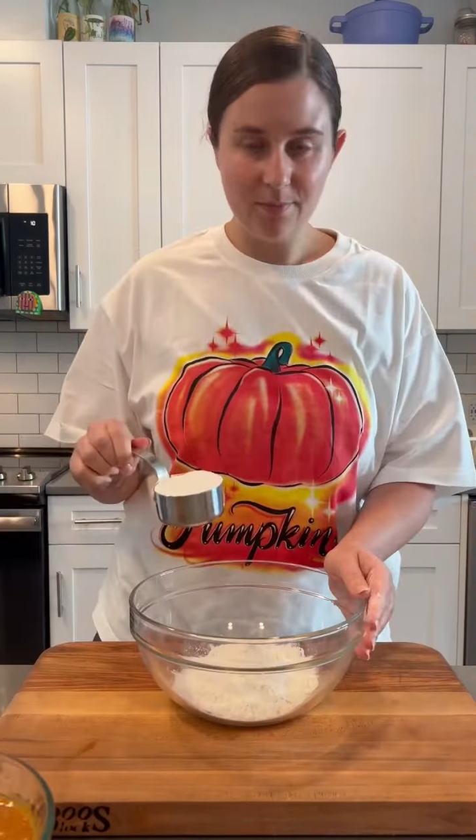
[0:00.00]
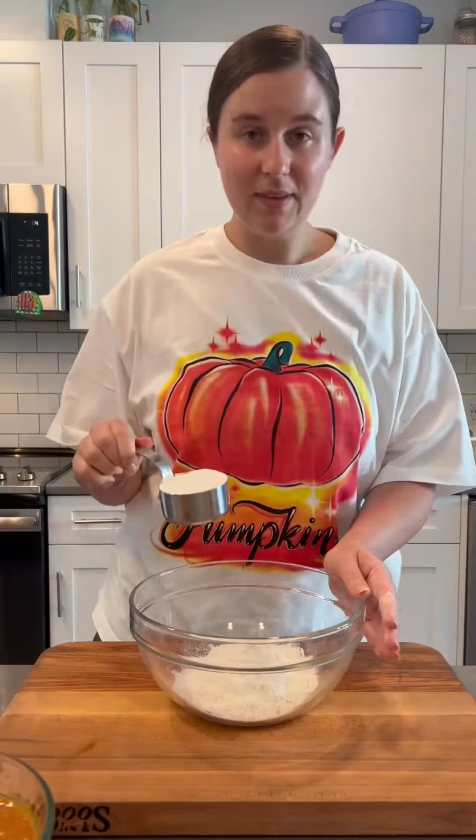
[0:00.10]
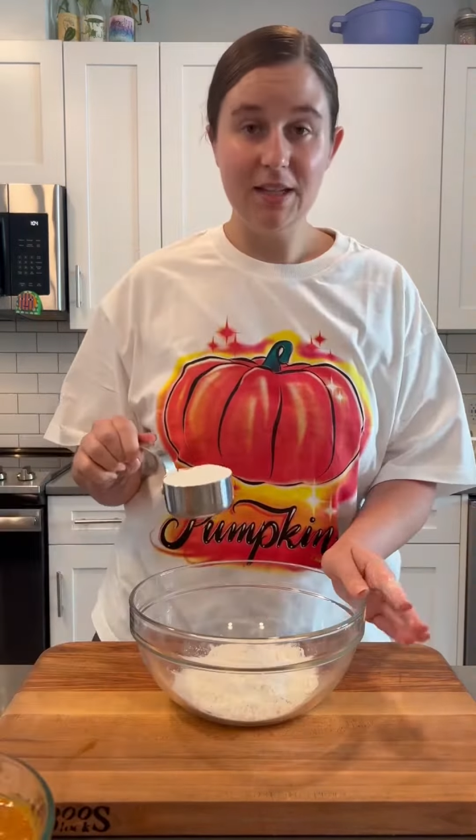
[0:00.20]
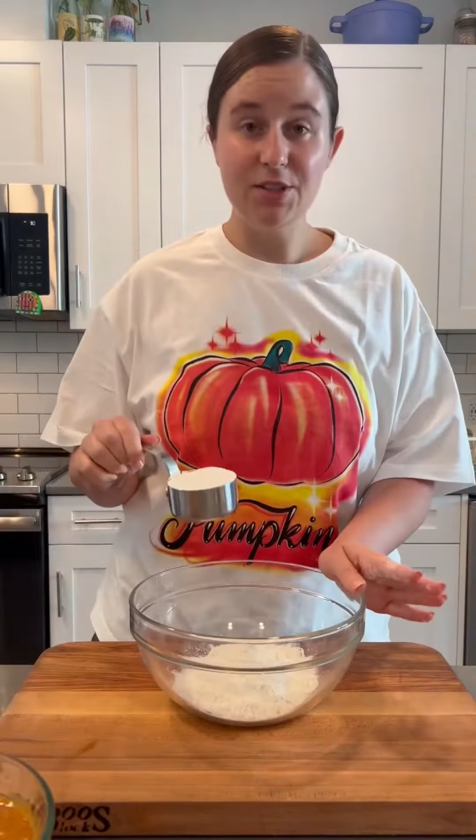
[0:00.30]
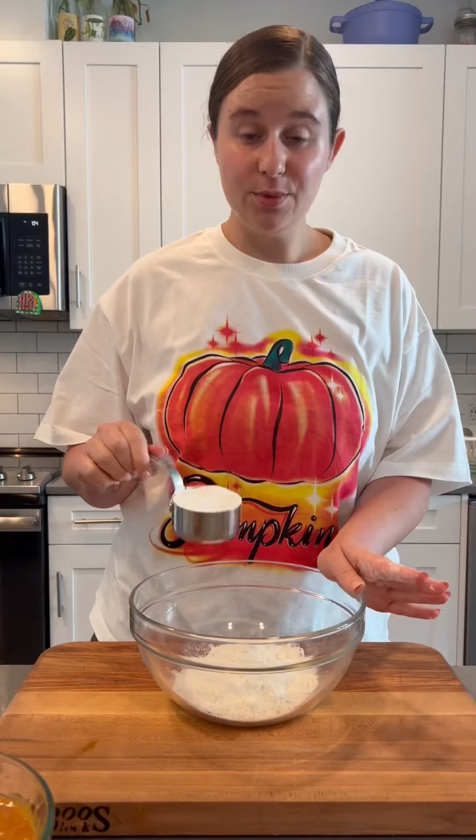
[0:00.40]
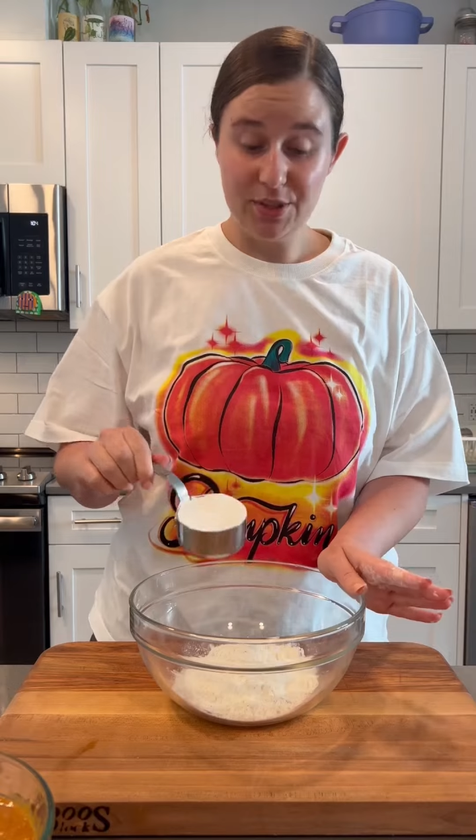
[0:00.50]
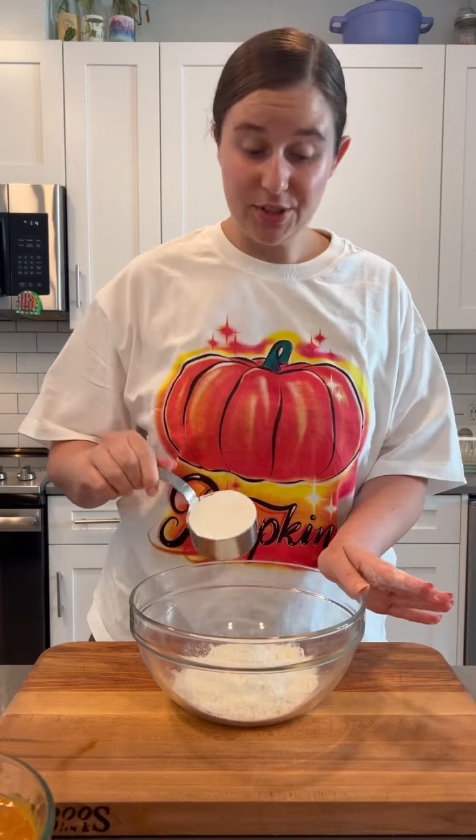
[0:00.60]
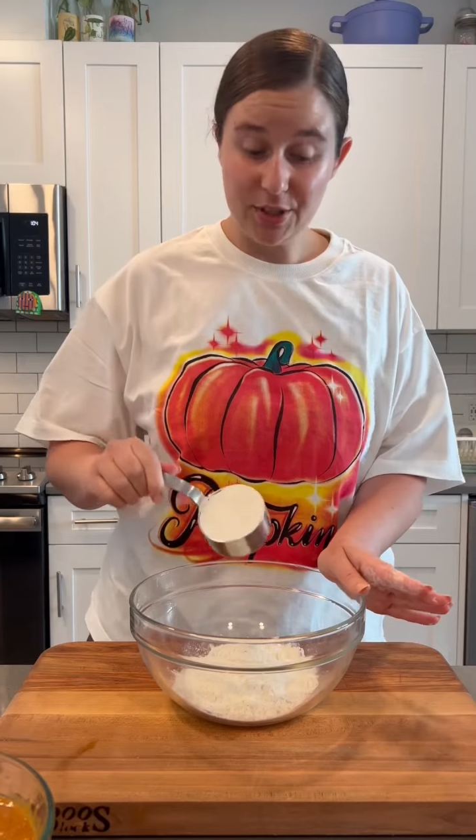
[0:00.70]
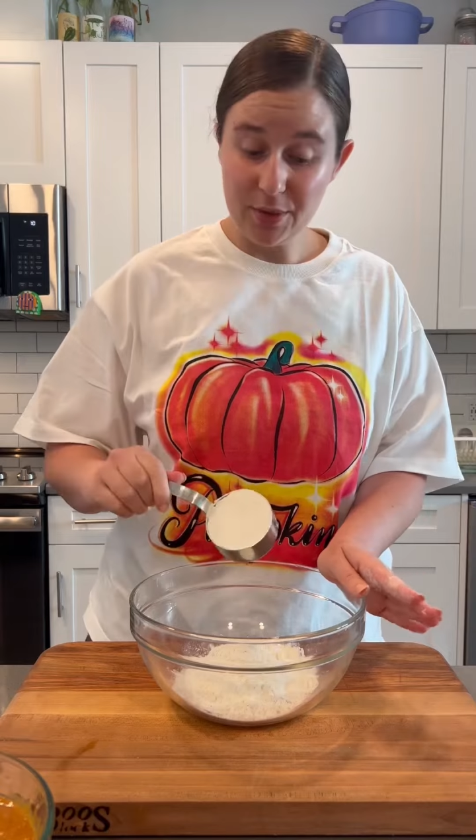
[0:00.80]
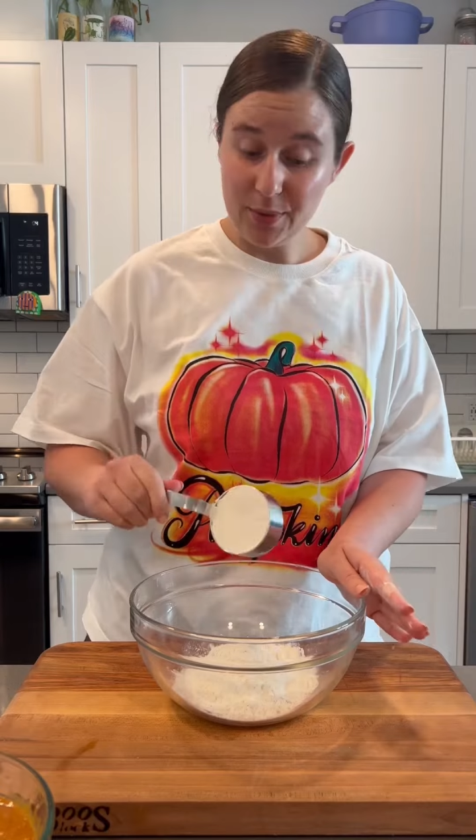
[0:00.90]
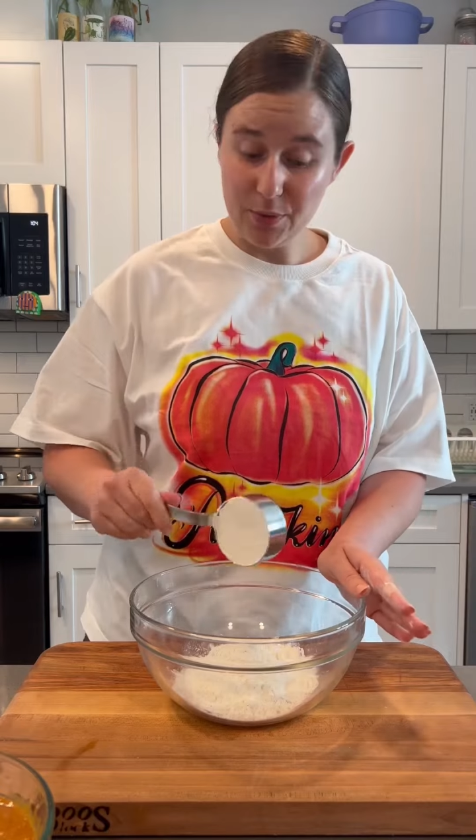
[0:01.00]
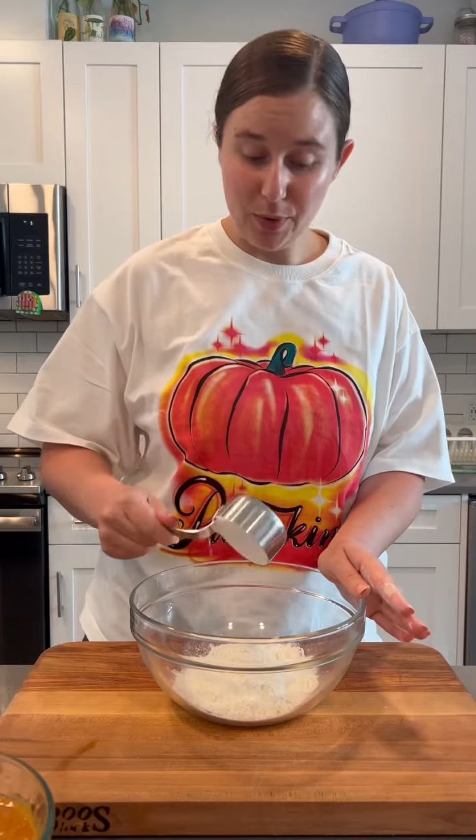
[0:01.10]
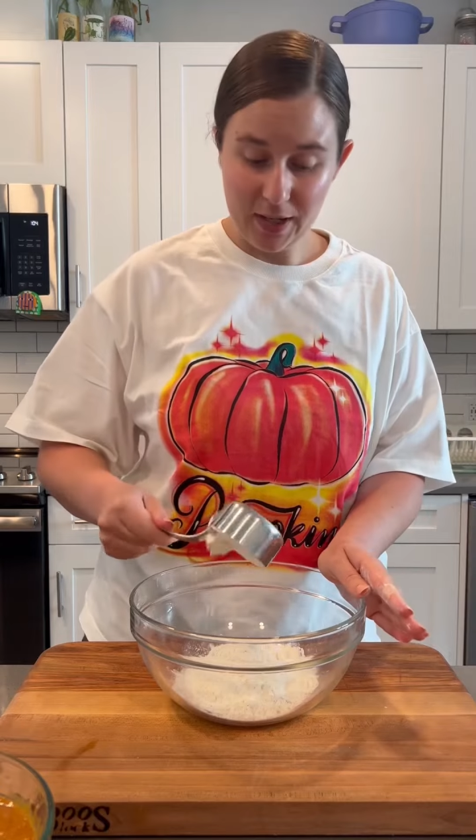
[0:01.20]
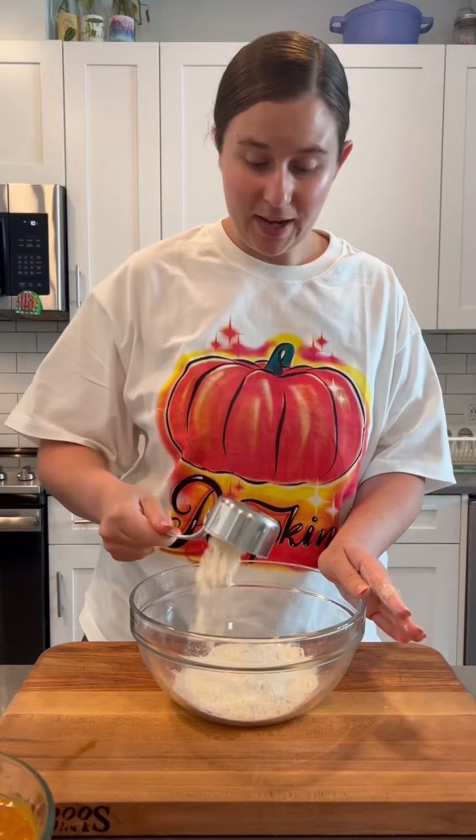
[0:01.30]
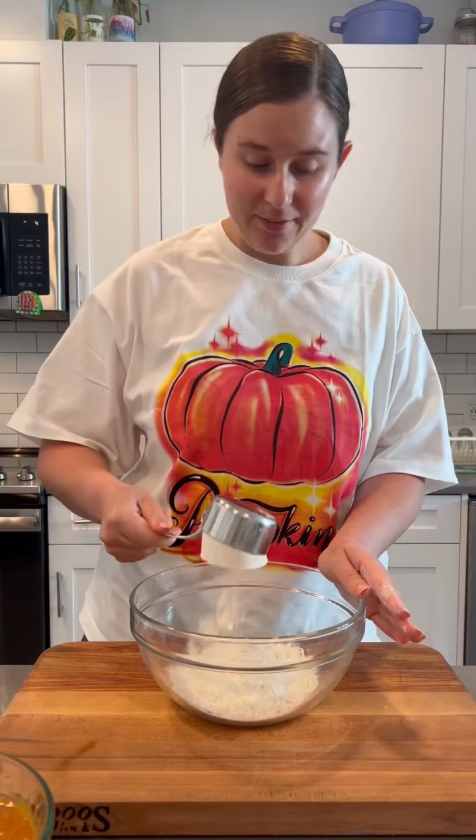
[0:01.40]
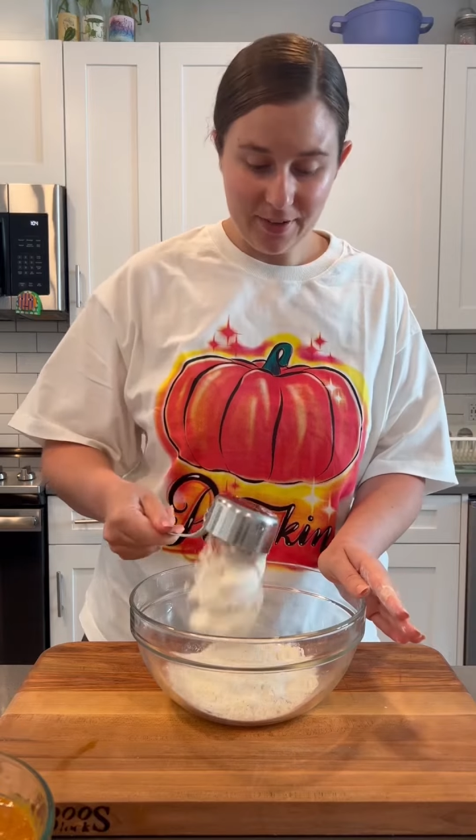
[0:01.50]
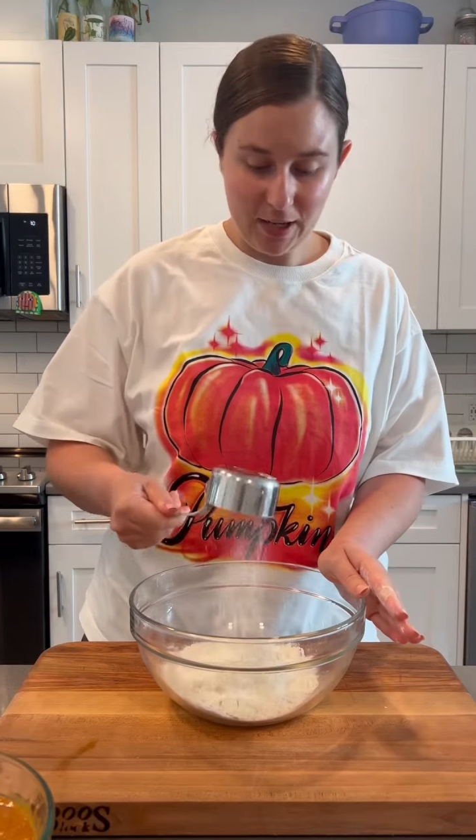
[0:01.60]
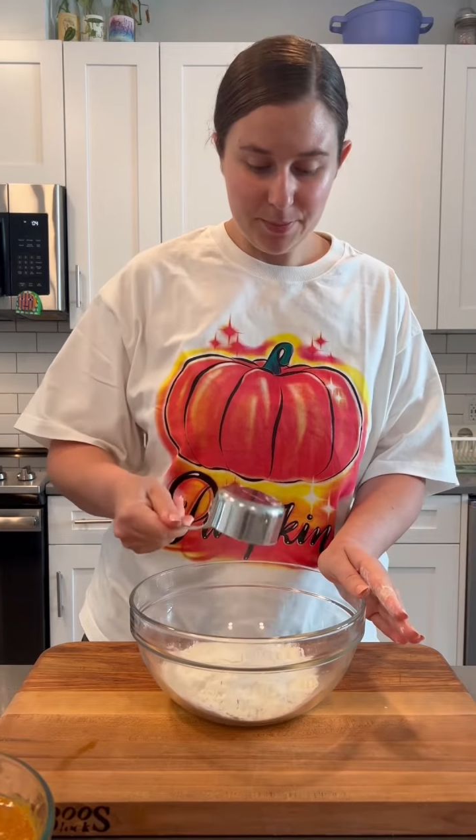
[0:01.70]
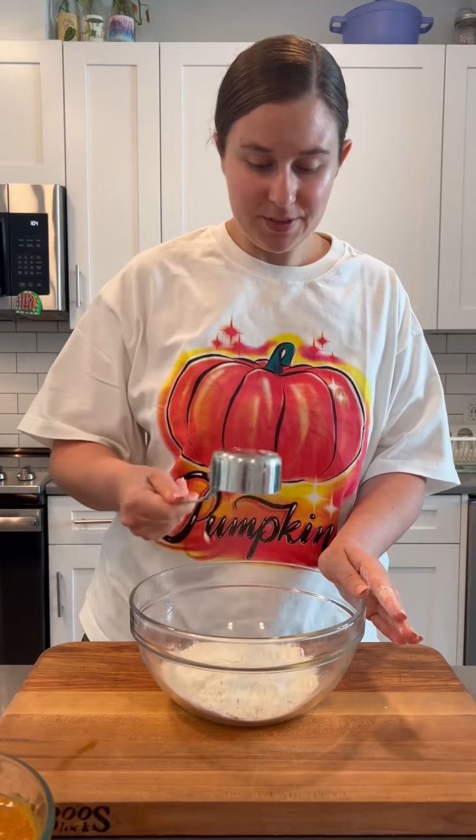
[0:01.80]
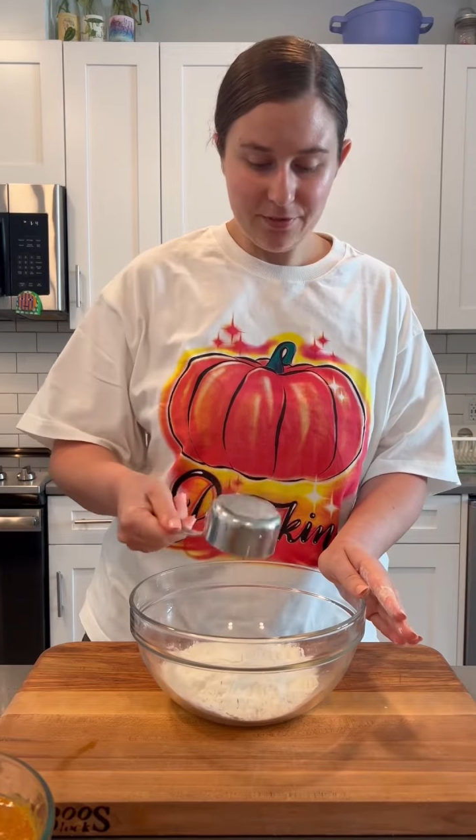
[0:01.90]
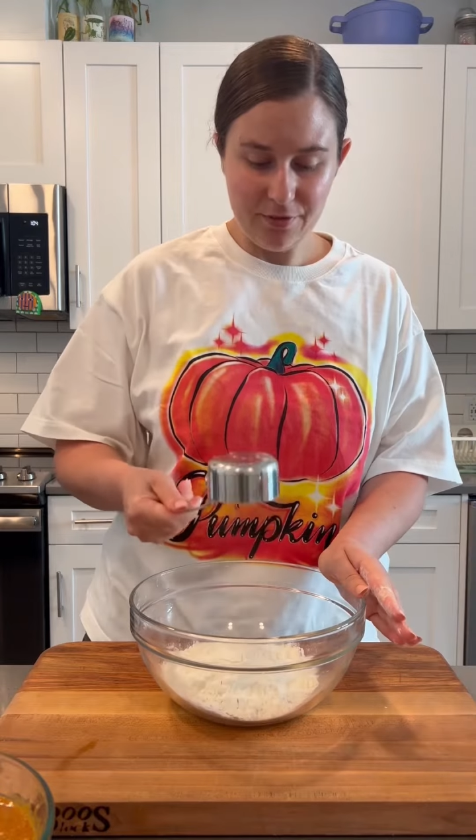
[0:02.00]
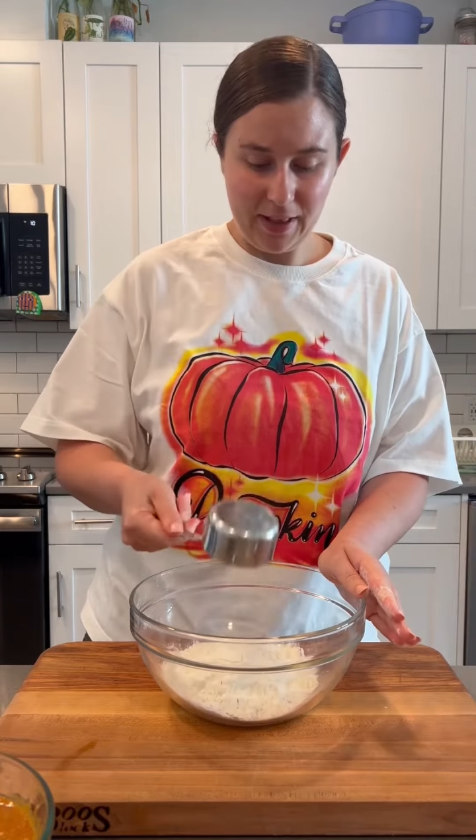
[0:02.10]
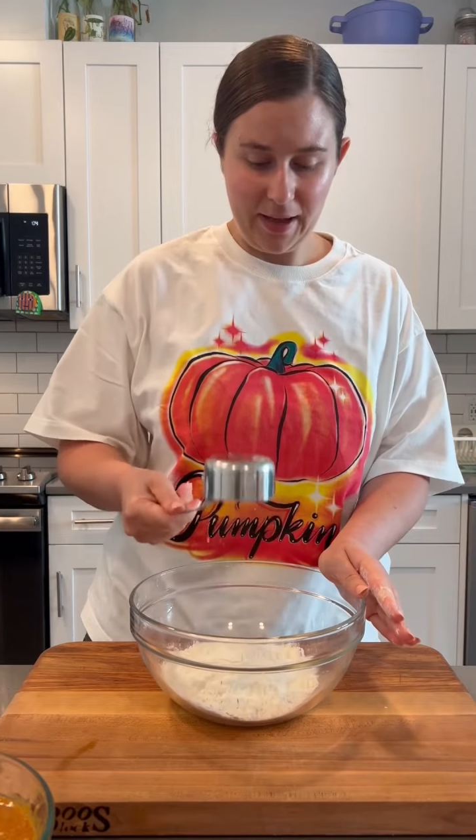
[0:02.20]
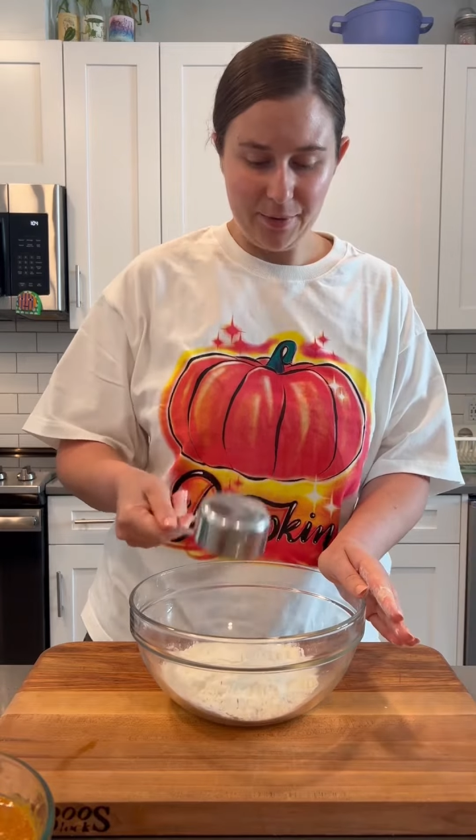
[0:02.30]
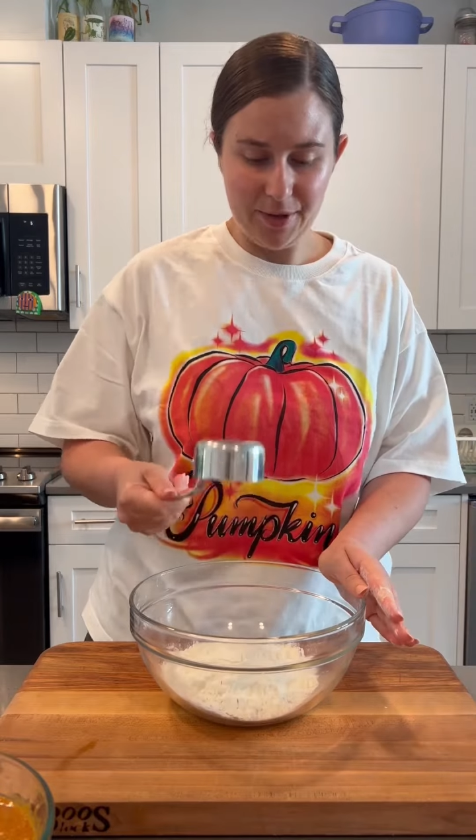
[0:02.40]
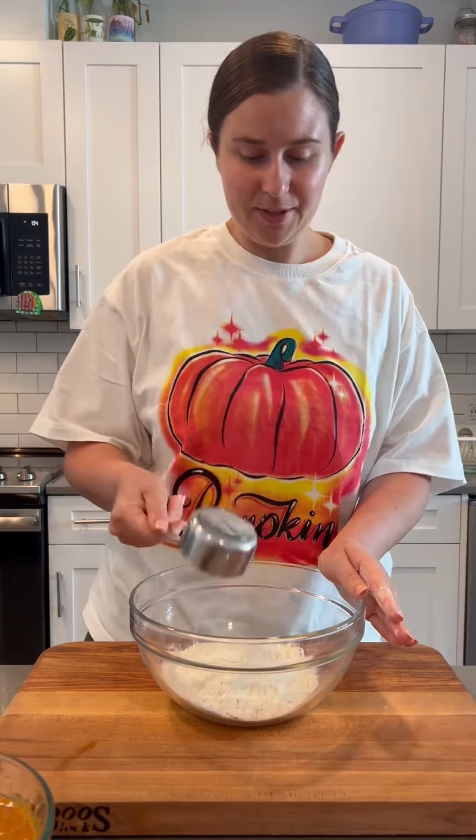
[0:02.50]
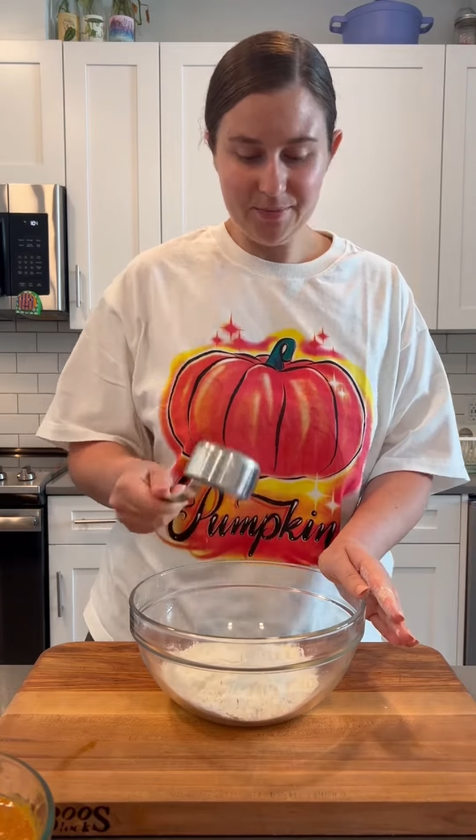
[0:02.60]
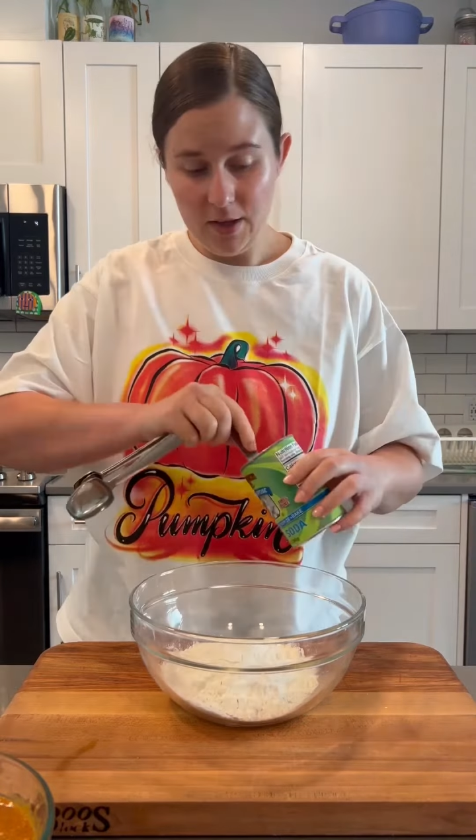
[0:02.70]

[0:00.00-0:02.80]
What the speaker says: So we're starting with 1½ cups of flour,